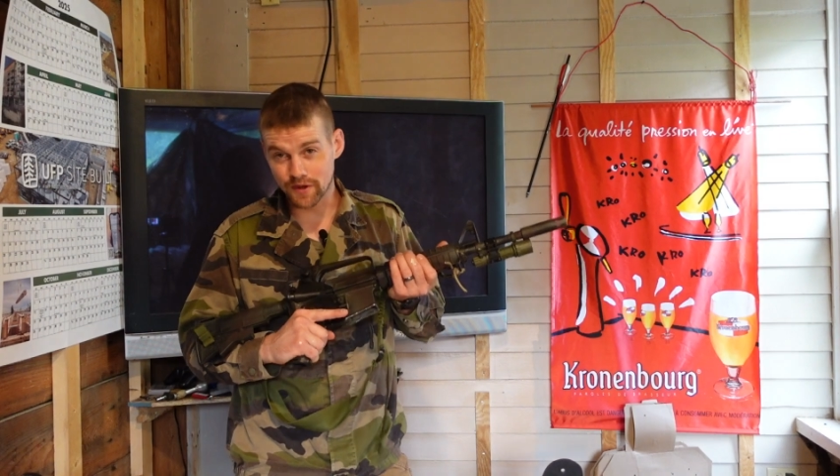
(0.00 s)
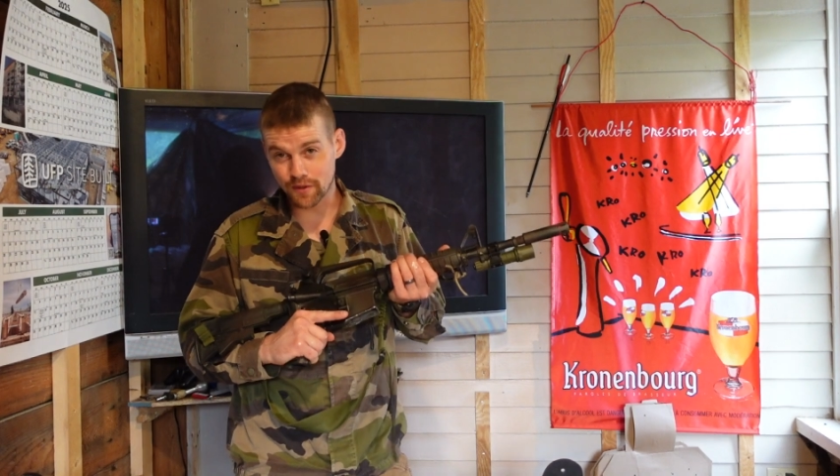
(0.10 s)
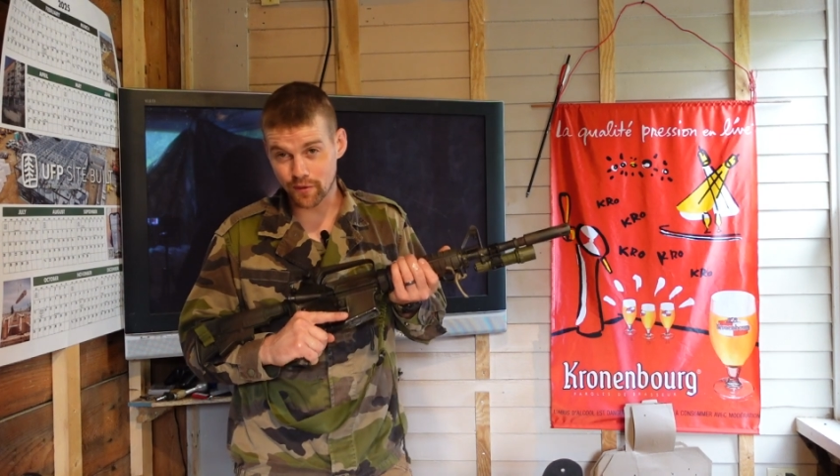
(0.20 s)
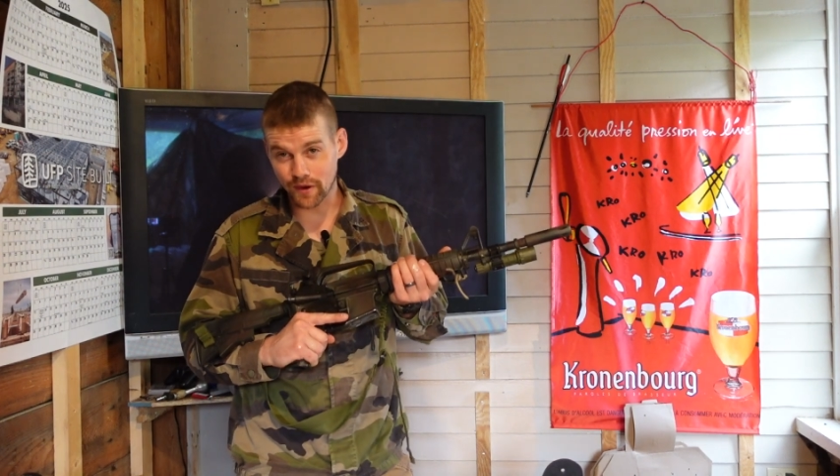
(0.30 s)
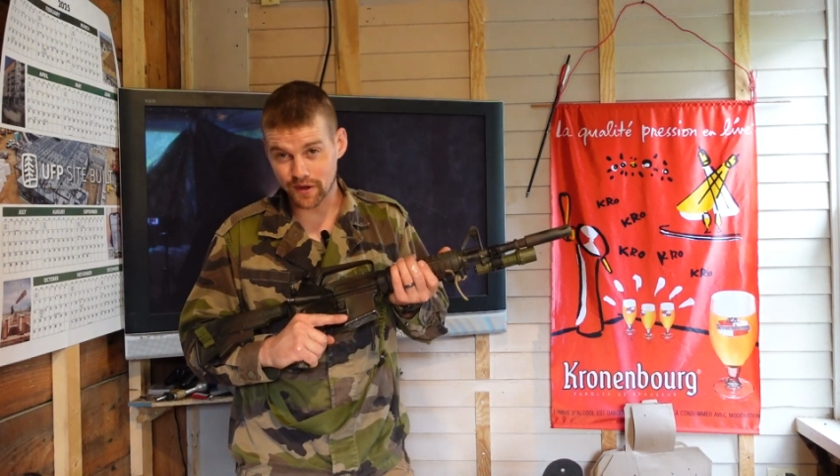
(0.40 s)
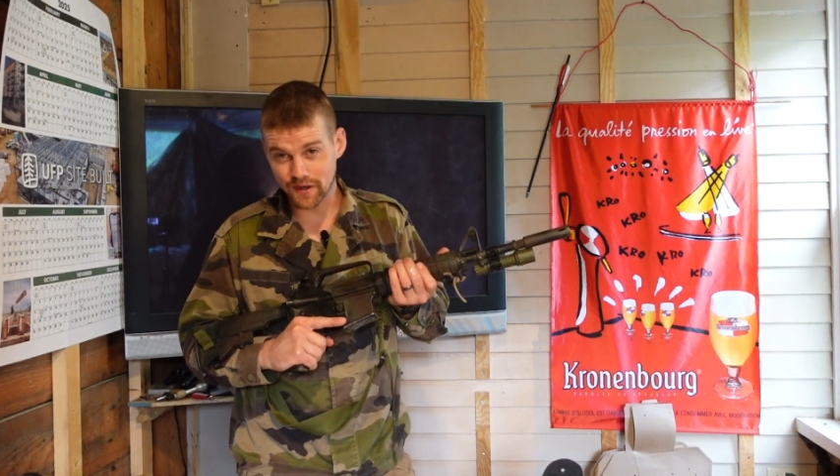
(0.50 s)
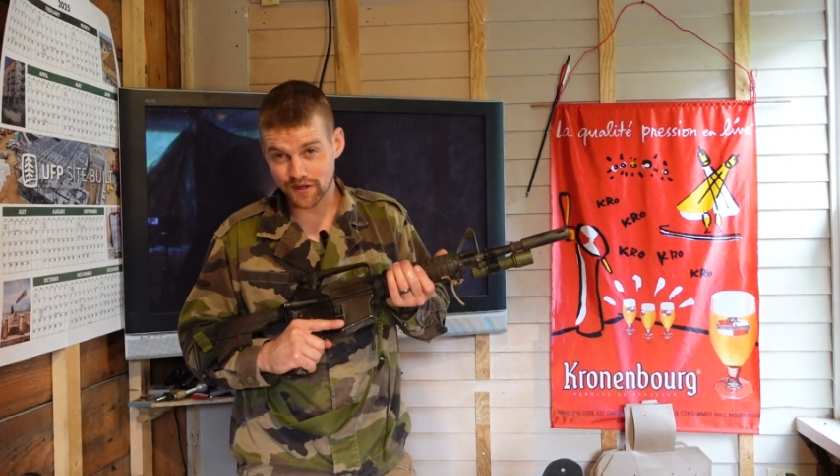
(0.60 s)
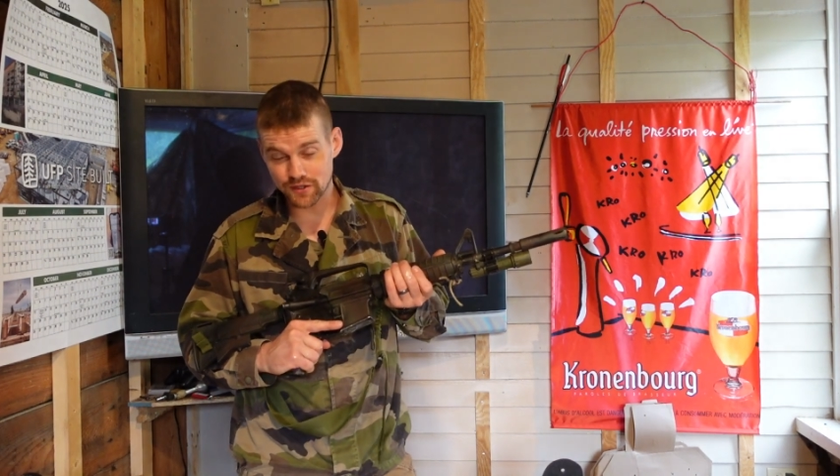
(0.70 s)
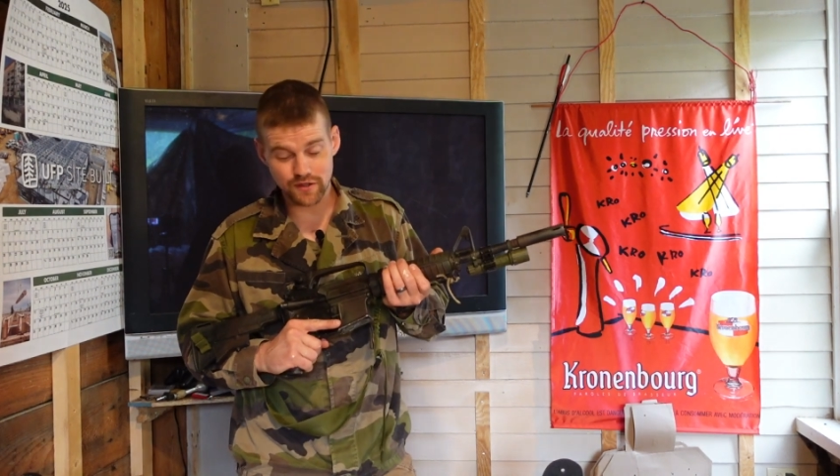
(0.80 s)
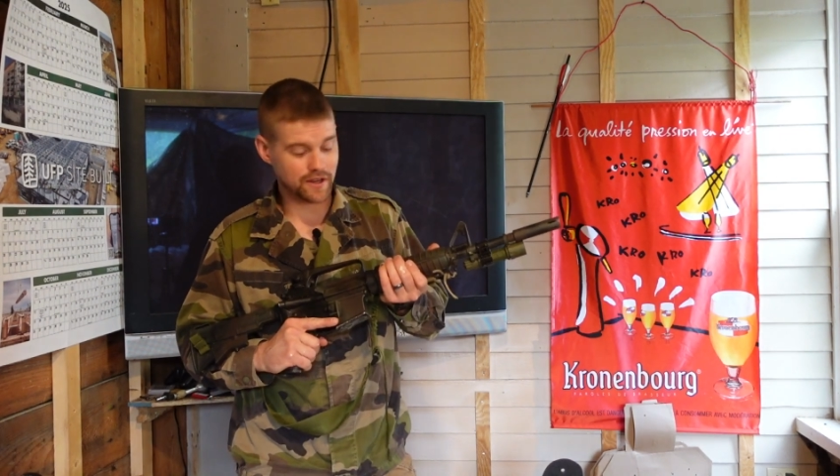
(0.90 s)
now that we're out of
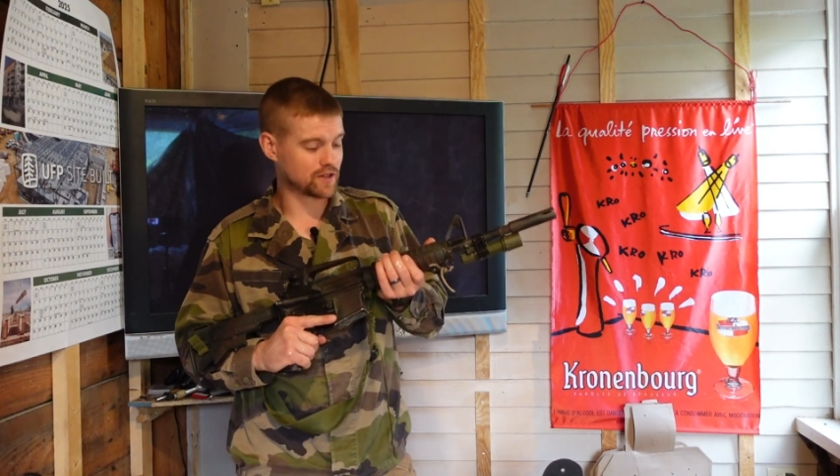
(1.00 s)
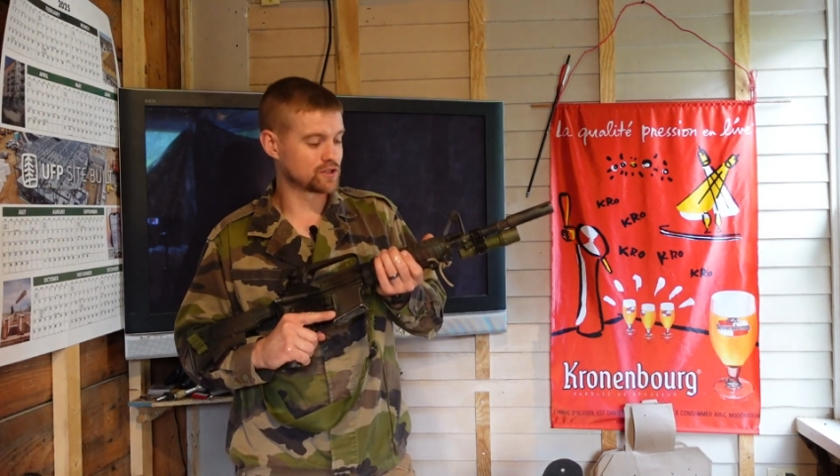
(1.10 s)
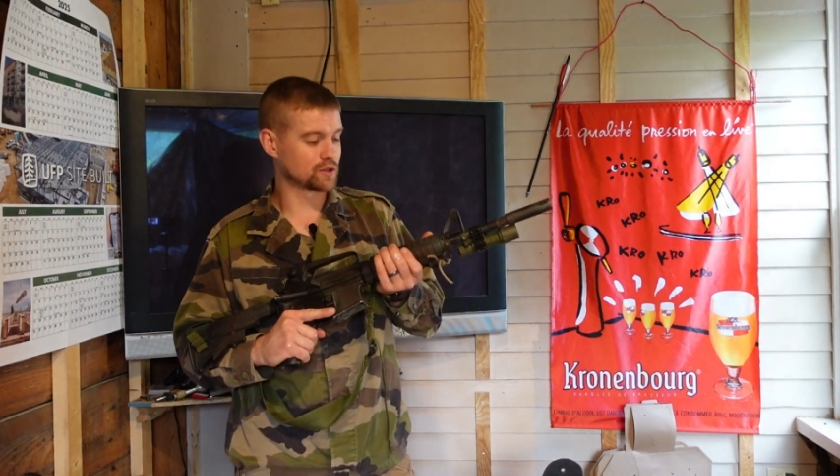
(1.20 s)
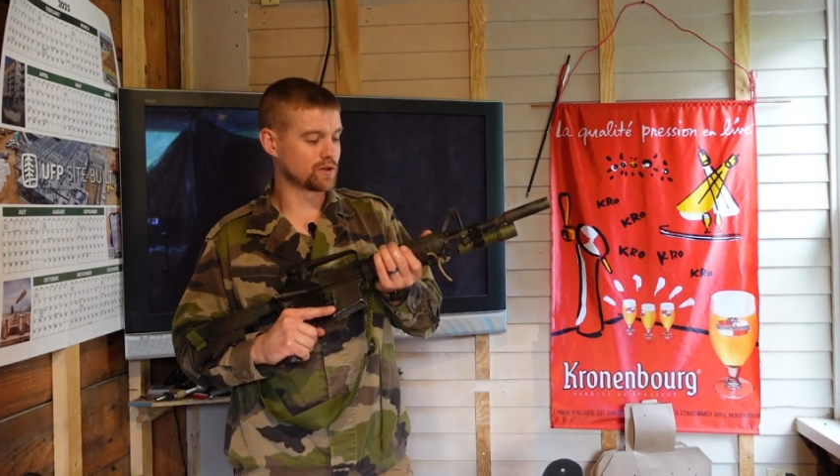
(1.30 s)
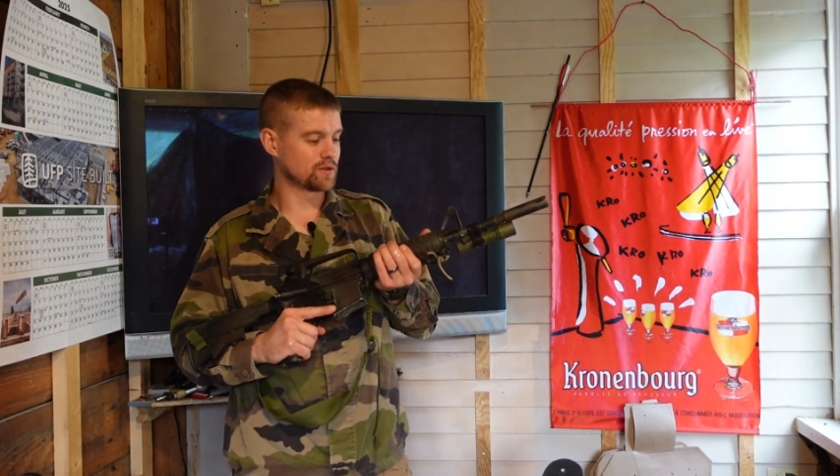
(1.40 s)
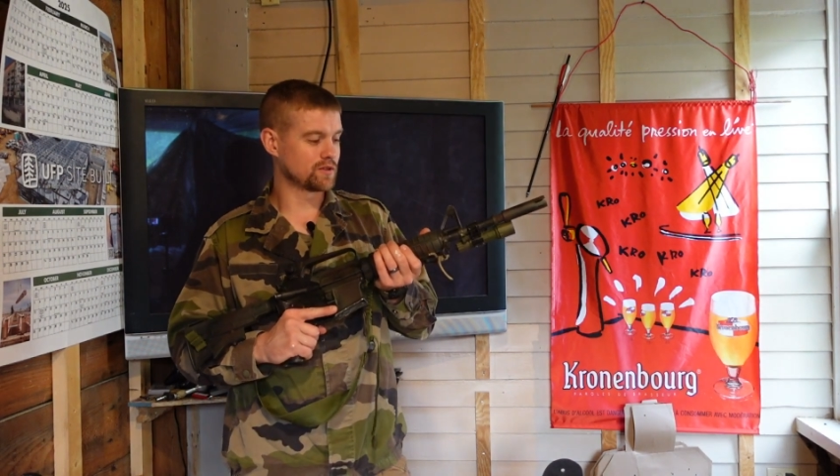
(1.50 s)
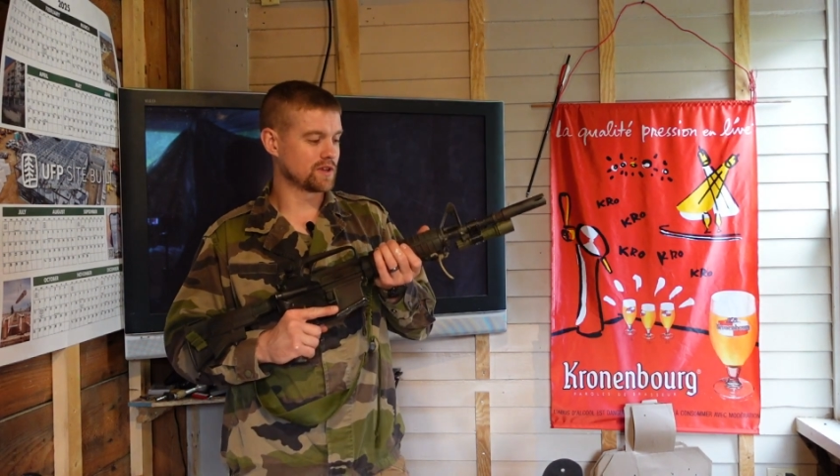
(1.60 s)
danger, I can show you